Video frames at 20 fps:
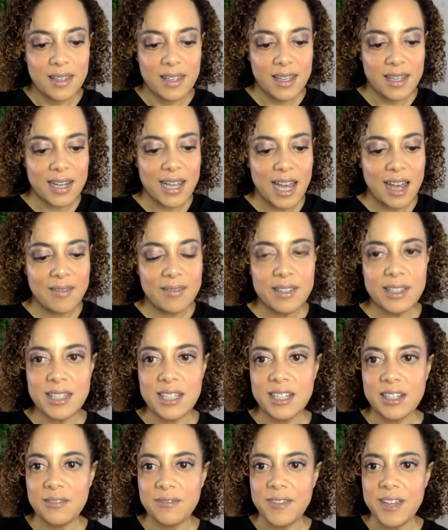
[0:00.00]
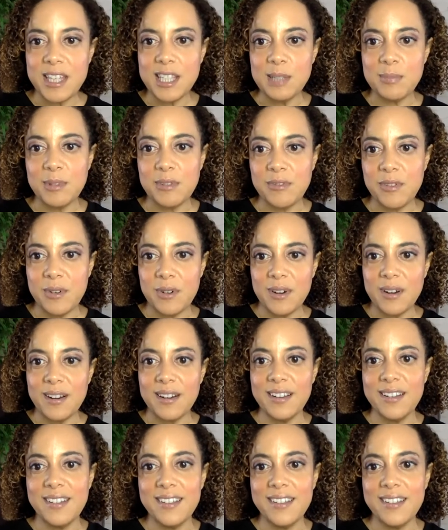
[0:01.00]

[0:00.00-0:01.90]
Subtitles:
and I haven't seen your face before.